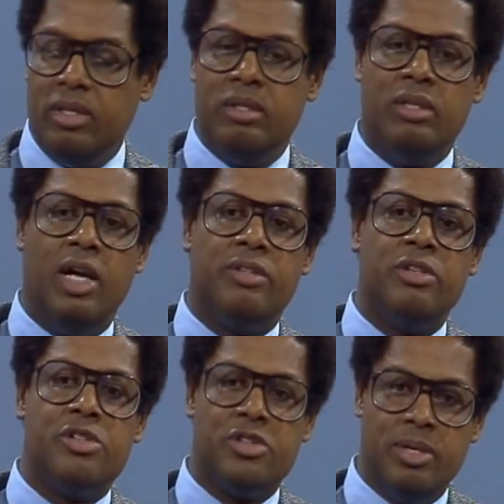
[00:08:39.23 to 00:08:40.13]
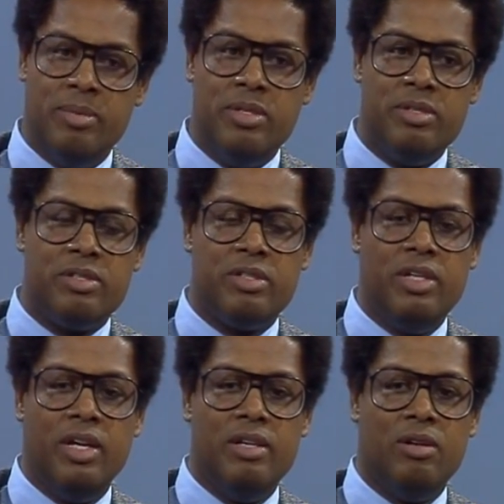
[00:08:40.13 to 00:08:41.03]
that the Germans
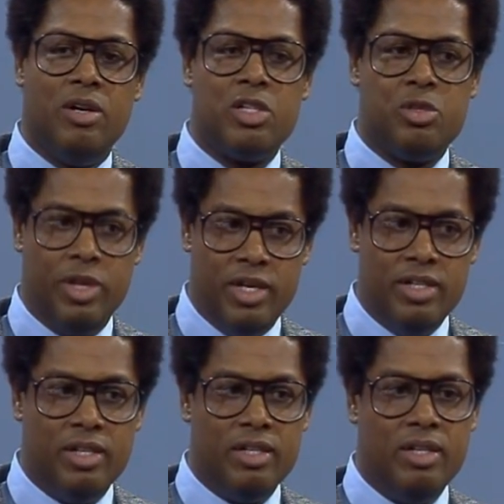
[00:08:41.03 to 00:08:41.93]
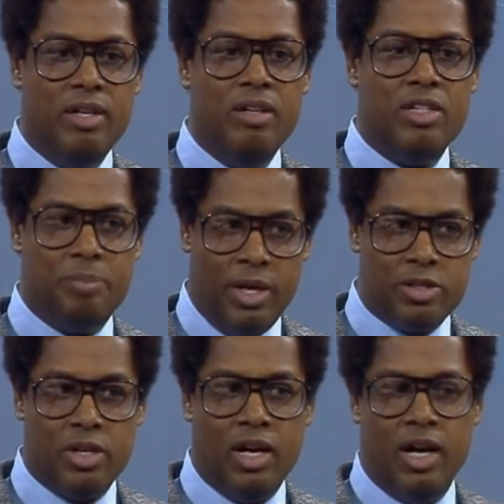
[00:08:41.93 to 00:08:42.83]
in Australia
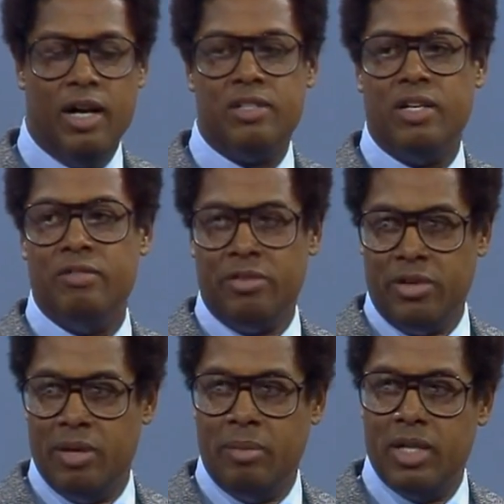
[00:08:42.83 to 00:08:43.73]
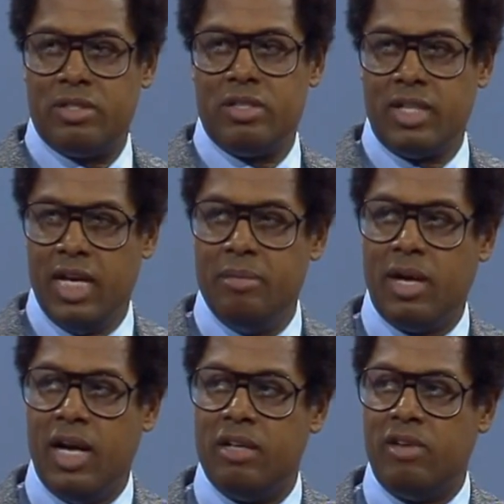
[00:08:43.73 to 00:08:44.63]
specialize in very much the same
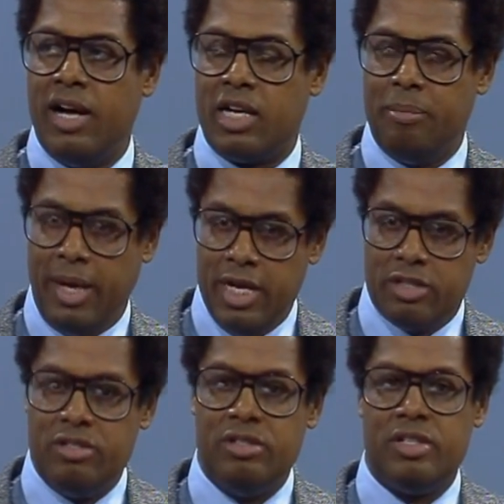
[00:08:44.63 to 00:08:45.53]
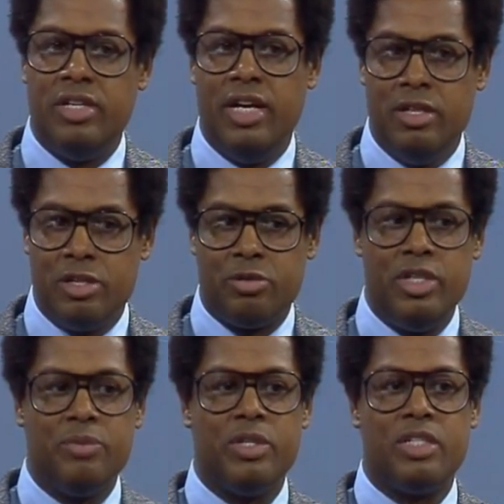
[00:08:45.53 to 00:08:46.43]
kind of occupations and
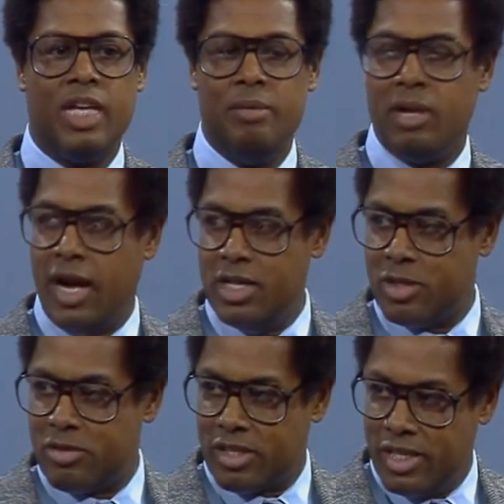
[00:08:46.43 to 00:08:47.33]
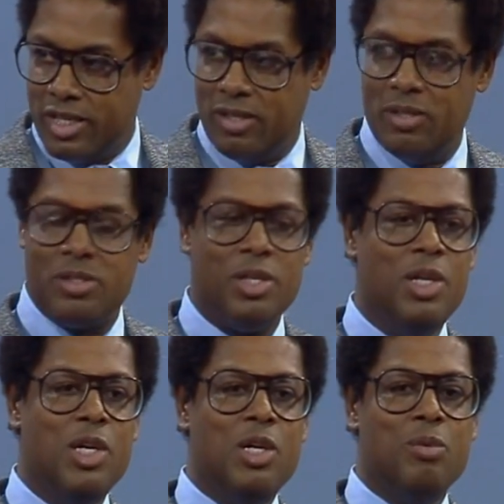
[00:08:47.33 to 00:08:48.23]
industries with the same kinds of skills,
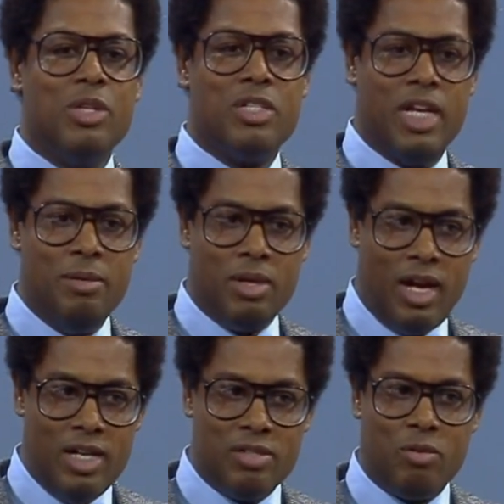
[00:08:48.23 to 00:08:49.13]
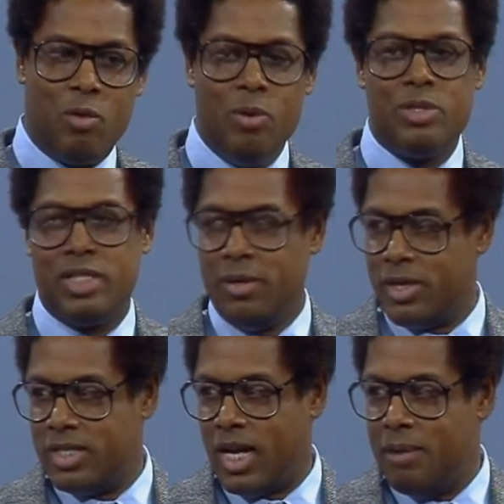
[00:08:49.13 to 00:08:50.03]
with the same kinds of, quote,
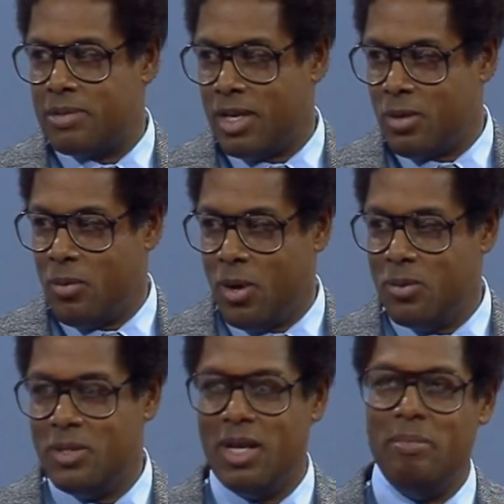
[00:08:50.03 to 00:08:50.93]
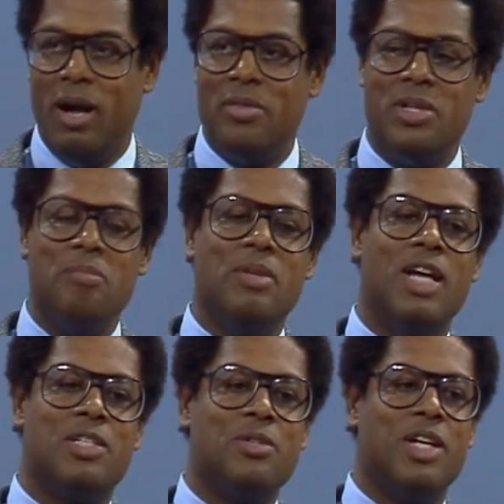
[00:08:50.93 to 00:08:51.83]
stereotypes, unquote, about them
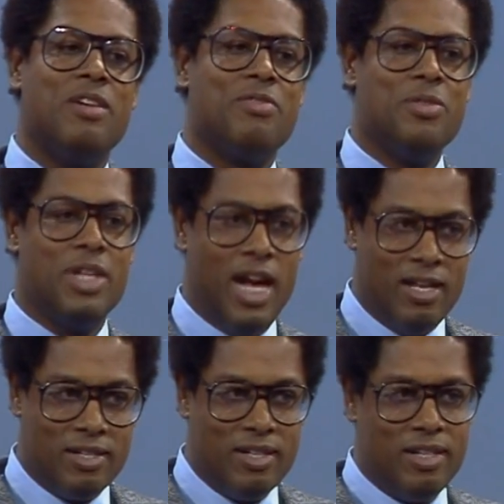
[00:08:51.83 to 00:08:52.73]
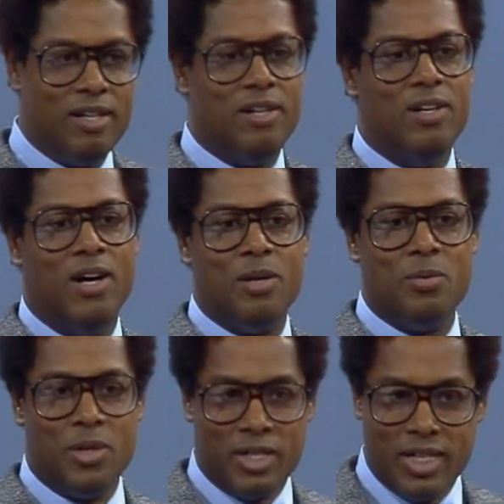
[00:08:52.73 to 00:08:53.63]
as to their frugality, their hard
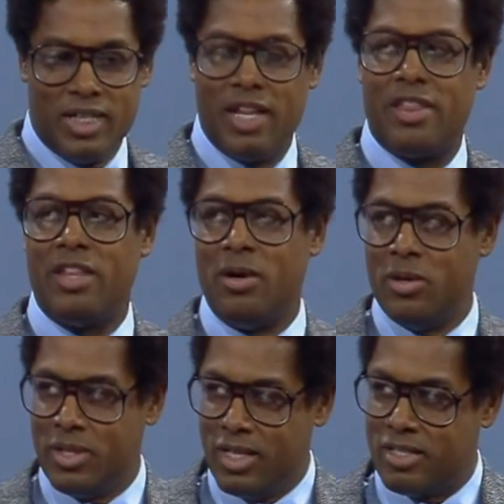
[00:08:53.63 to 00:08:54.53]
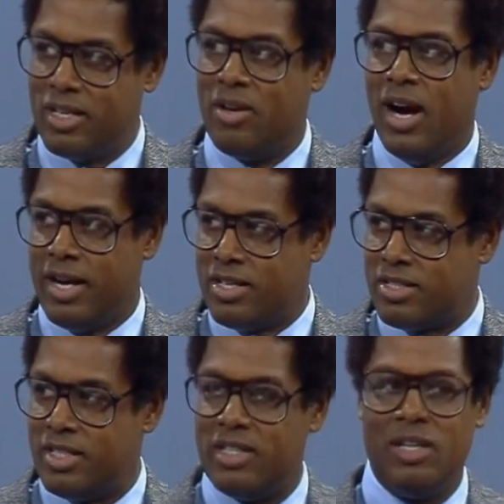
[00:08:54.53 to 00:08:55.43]
working, their thoroughness, their
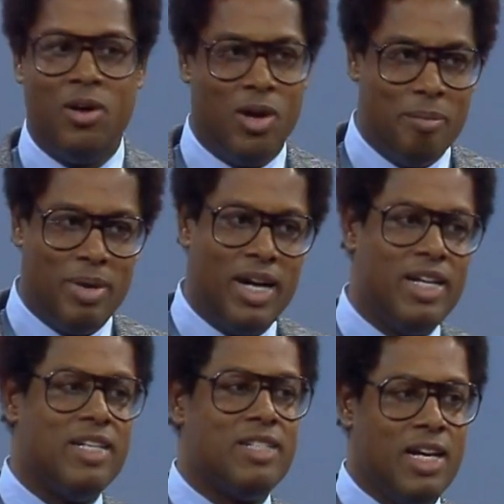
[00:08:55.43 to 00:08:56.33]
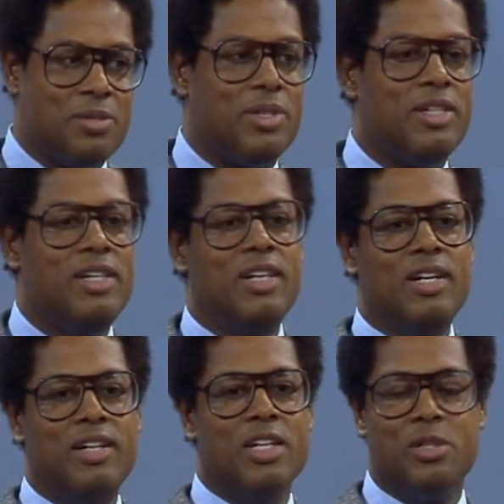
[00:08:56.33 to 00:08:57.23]
honesty, law abiding, etc.,
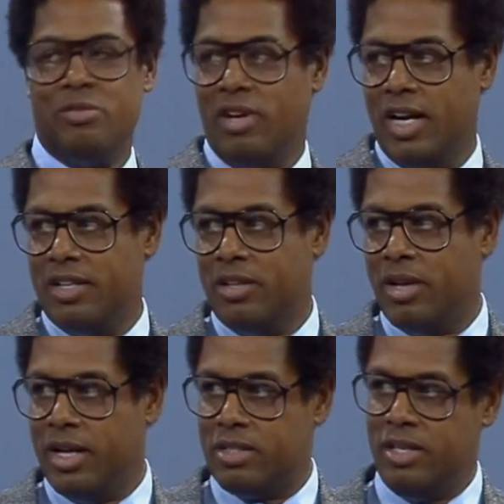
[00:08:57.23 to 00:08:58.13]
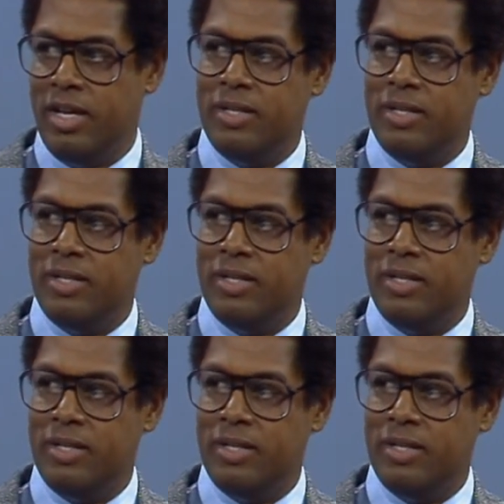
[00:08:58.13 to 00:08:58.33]
that you find in the United States.